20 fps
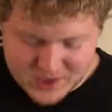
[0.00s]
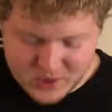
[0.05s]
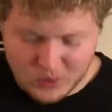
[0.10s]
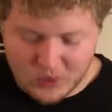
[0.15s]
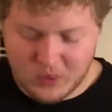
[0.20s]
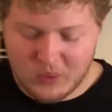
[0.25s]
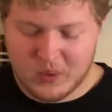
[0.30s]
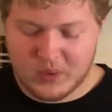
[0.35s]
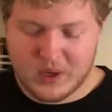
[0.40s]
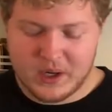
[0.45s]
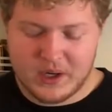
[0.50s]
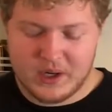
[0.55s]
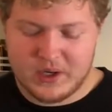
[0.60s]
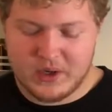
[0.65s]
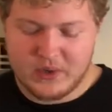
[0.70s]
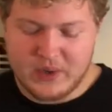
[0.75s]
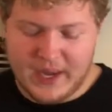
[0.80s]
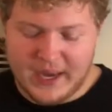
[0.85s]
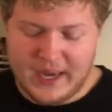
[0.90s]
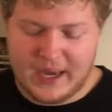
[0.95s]
So what we're gonna
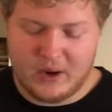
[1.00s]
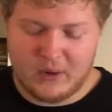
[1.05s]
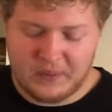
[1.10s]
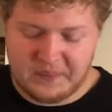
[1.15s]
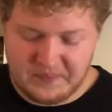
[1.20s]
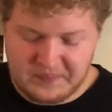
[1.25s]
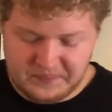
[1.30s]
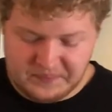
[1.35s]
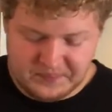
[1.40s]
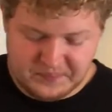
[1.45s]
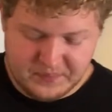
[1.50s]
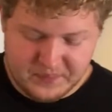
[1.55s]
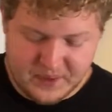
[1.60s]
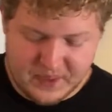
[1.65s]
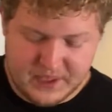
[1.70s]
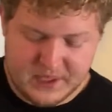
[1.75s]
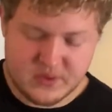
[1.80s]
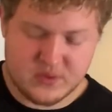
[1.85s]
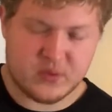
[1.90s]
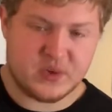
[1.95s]
do now
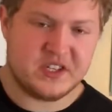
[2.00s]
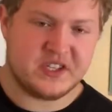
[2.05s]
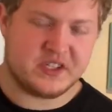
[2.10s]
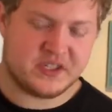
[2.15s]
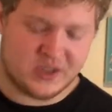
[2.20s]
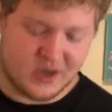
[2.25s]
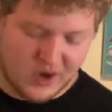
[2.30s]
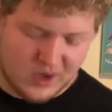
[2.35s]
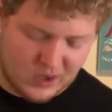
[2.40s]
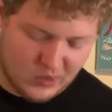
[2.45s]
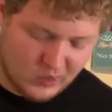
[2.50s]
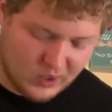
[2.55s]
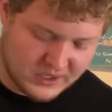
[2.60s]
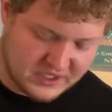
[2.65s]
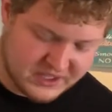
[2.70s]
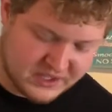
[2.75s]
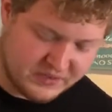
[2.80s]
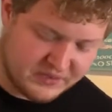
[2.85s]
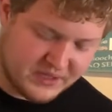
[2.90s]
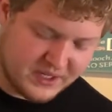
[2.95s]
is restart. I
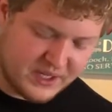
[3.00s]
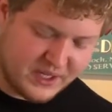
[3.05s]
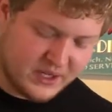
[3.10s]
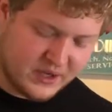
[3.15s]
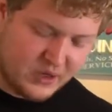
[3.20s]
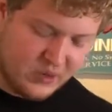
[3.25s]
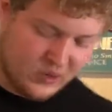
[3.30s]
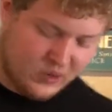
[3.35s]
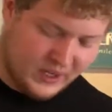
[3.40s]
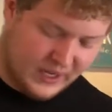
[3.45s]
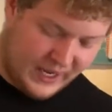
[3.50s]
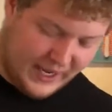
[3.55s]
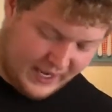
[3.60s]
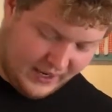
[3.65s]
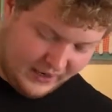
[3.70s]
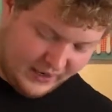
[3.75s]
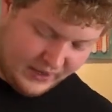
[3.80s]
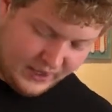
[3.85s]
watched a video on how